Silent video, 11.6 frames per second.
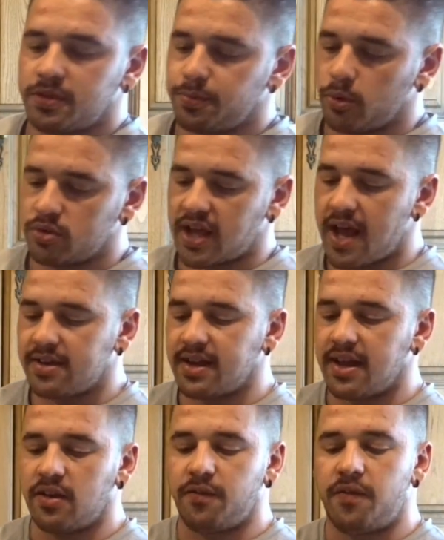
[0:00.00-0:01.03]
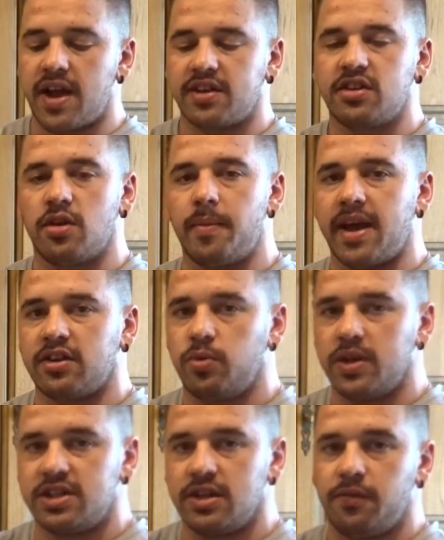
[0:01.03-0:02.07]
Sports has is Vascumax,
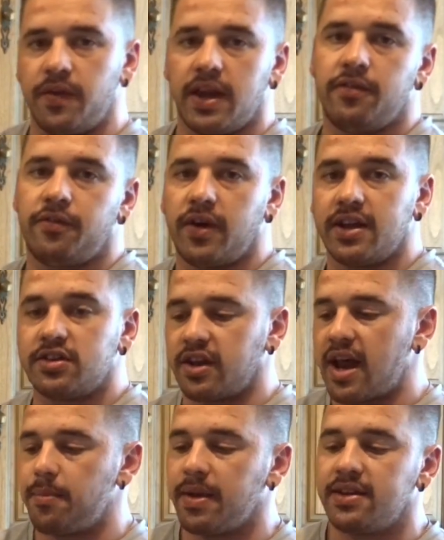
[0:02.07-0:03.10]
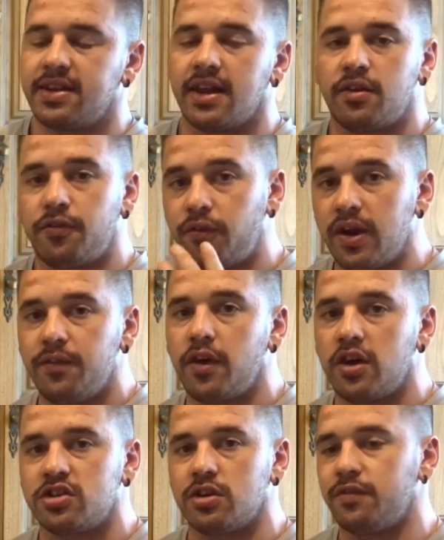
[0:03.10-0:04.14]
which is V3. So that means there's three
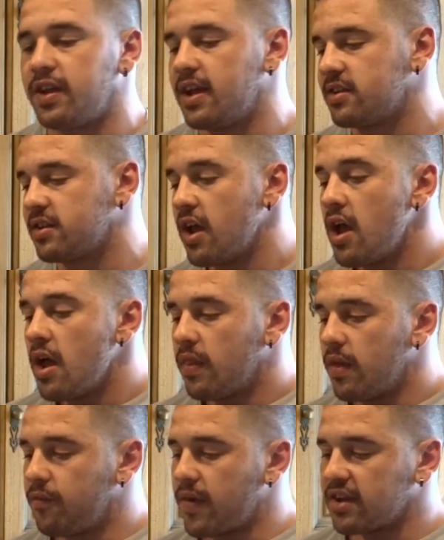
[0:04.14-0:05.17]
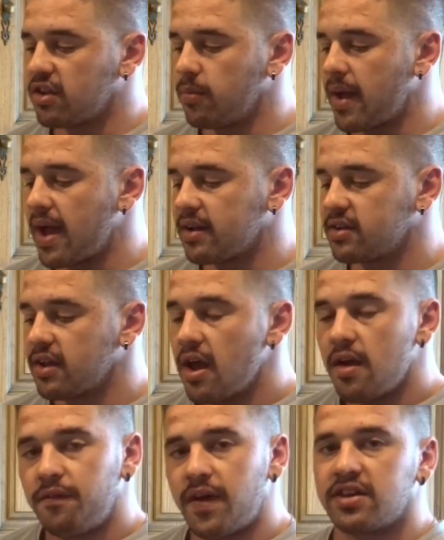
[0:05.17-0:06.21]
versions of this. The Vascumax,
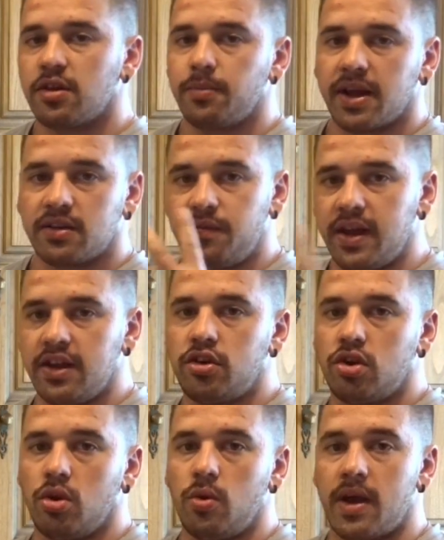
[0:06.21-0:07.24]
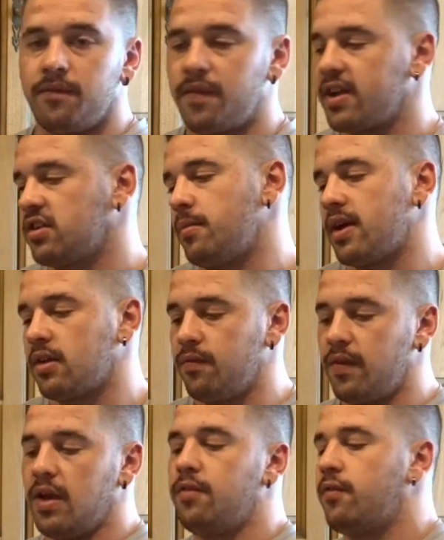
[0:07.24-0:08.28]
Vascumax V2, and Vascumax
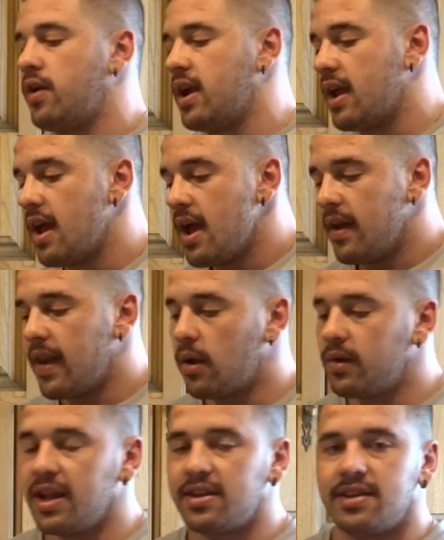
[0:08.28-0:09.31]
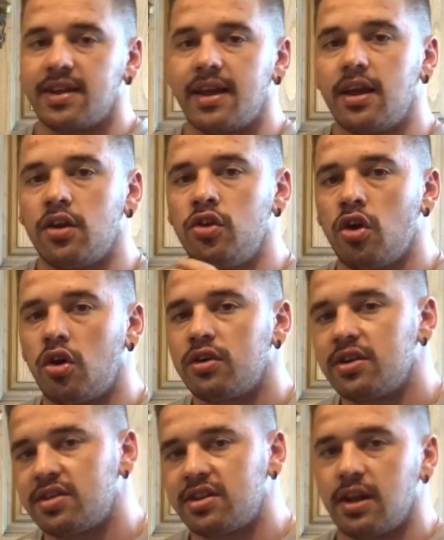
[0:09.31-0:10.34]
V3. Now, this is a
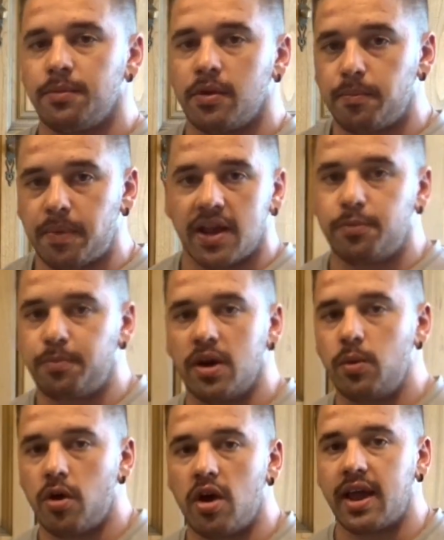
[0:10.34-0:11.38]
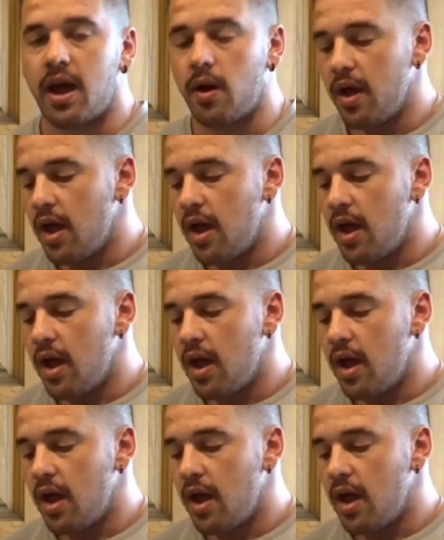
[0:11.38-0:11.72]
non-stimulant-based pre-workout.